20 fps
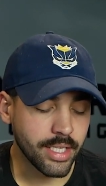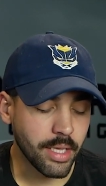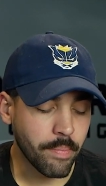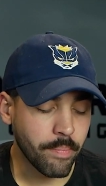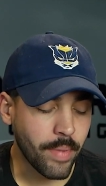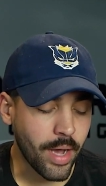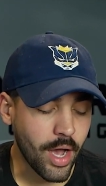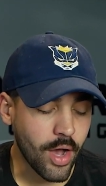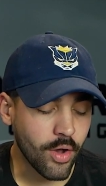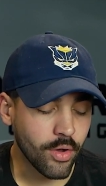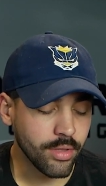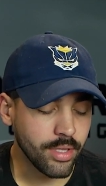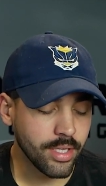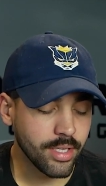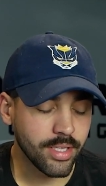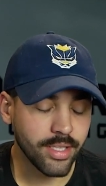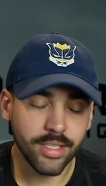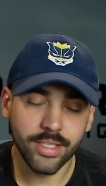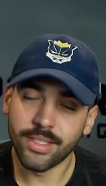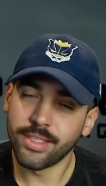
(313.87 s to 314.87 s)
about
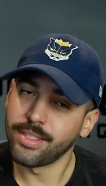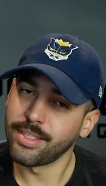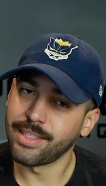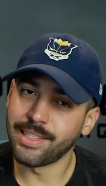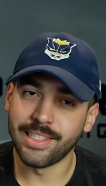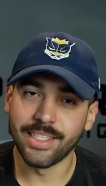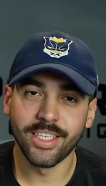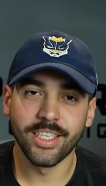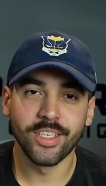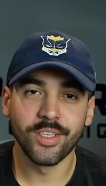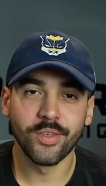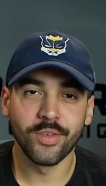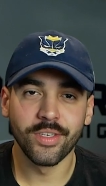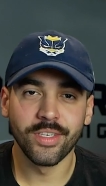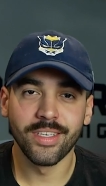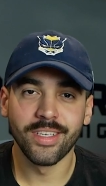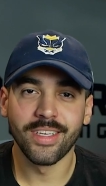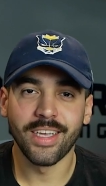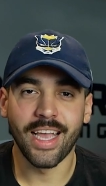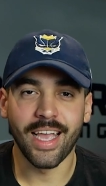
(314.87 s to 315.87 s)

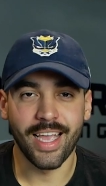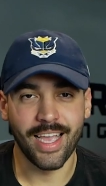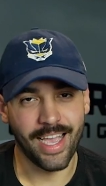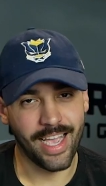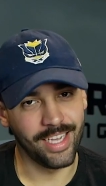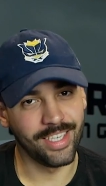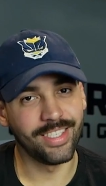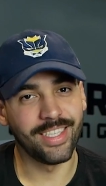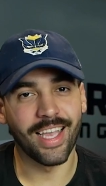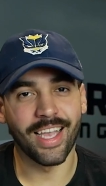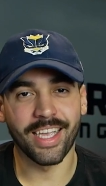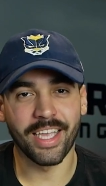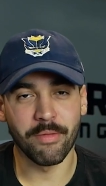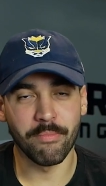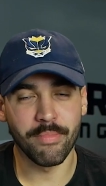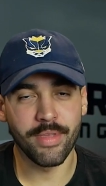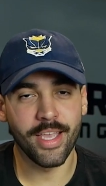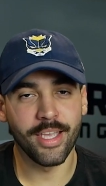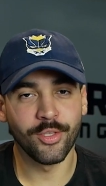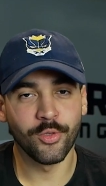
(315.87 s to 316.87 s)
hashtag
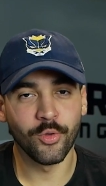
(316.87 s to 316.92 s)
NBA